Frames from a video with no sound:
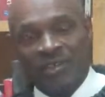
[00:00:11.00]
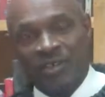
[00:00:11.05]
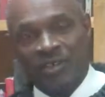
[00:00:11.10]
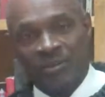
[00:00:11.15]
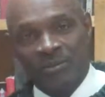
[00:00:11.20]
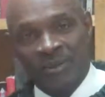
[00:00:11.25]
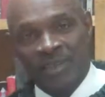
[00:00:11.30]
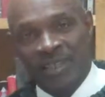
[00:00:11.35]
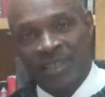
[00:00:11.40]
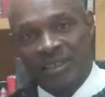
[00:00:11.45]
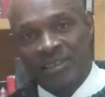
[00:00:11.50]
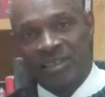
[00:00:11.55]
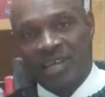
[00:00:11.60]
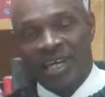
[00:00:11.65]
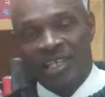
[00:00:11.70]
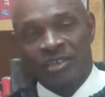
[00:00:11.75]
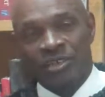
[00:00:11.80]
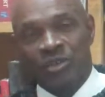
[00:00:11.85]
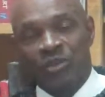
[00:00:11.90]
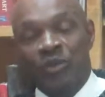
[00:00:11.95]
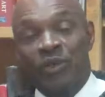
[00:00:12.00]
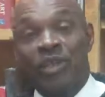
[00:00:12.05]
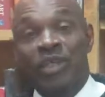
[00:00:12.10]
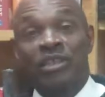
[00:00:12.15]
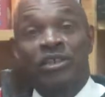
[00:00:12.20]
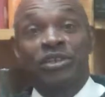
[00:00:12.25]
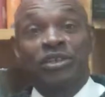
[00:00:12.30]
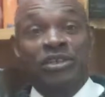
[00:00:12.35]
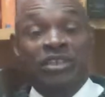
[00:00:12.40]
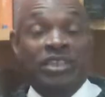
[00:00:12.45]
know my high school
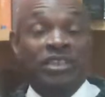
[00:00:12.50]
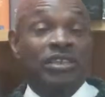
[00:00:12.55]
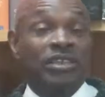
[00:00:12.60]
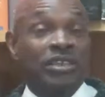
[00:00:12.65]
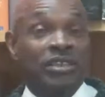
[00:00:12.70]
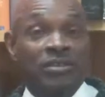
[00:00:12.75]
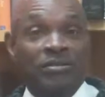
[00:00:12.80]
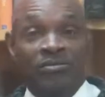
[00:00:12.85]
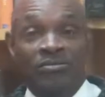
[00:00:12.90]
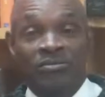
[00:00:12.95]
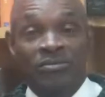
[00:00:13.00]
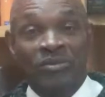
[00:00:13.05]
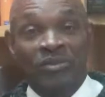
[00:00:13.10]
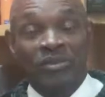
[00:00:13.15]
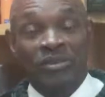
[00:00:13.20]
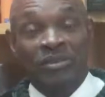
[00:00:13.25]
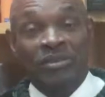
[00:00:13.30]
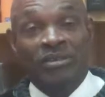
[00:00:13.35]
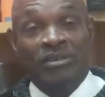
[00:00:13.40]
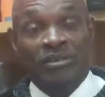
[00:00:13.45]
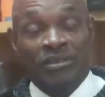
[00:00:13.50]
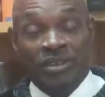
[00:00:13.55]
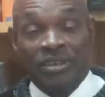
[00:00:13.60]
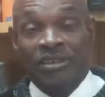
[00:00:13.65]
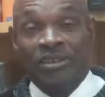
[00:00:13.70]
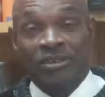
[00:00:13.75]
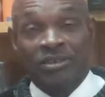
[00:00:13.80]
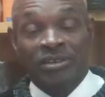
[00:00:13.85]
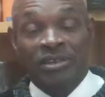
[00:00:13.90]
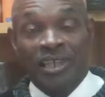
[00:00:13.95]
English teacher,
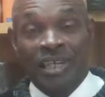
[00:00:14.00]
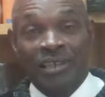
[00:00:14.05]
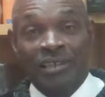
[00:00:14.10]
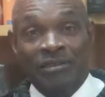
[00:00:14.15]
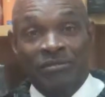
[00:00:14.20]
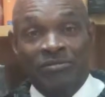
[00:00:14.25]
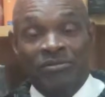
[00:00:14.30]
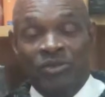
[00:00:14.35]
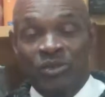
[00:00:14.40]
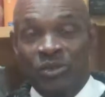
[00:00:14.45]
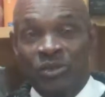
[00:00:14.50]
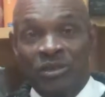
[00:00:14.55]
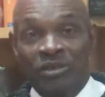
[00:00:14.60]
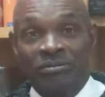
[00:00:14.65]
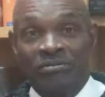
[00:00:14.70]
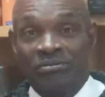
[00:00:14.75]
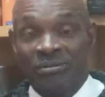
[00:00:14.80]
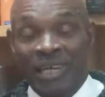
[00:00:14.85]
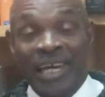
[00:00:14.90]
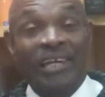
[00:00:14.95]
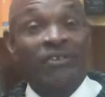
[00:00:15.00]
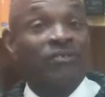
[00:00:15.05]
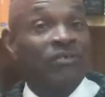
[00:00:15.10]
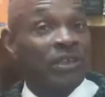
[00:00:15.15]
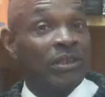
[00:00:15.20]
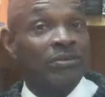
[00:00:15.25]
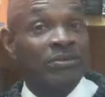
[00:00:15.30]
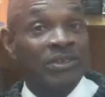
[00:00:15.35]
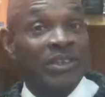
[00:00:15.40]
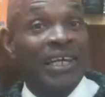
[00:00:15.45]
she's kind of doing
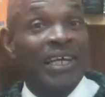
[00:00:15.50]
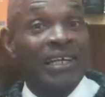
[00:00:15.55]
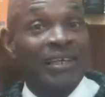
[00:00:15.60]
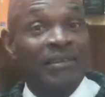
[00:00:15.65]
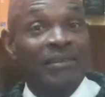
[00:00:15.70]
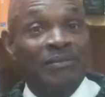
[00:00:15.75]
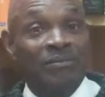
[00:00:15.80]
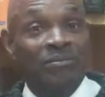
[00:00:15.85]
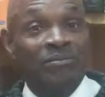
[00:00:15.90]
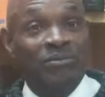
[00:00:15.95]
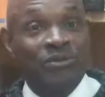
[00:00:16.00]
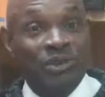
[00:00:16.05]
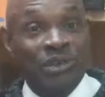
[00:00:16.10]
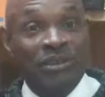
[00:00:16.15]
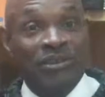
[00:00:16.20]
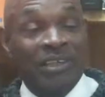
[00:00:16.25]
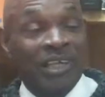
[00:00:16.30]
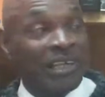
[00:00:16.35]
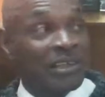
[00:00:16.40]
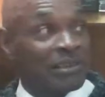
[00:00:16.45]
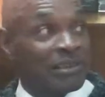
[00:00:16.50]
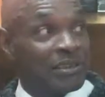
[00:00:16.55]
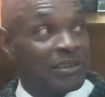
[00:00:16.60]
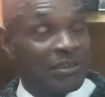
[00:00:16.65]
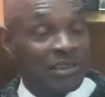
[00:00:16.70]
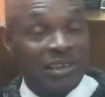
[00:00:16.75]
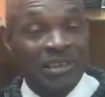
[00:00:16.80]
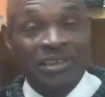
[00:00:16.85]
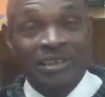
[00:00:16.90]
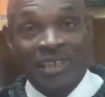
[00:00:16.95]
backflips now. She thinks that
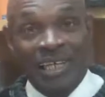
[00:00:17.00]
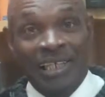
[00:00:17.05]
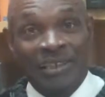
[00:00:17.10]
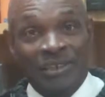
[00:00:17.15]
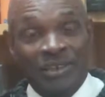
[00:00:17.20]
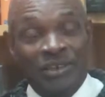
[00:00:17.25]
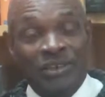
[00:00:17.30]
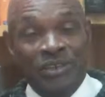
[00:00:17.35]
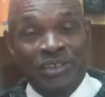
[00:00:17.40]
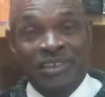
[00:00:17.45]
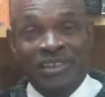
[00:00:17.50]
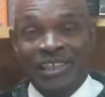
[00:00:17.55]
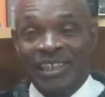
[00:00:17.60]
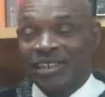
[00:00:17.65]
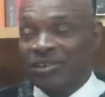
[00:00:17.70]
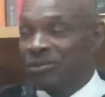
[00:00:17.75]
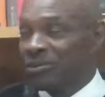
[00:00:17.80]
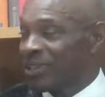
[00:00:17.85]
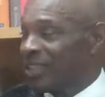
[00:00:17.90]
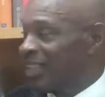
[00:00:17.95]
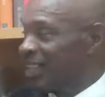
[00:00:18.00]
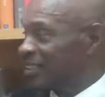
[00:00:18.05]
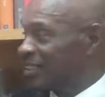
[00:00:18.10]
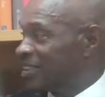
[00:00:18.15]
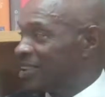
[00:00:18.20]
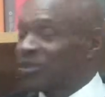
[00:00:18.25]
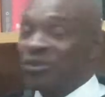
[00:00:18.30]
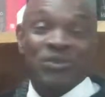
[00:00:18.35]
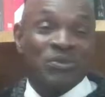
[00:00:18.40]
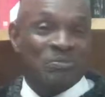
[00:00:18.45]
she's got the success when
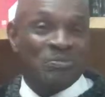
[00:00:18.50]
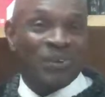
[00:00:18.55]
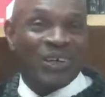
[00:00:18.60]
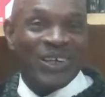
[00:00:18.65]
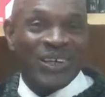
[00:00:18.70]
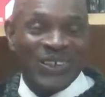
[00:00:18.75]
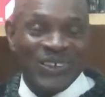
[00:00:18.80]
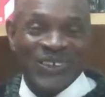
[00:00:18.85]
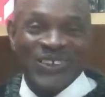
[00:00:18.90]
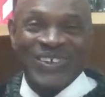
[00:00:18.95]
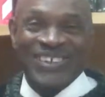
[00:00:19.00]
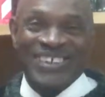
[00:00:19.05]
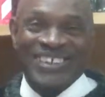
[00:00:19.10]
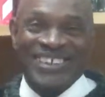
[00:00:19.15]
actually it was Paul.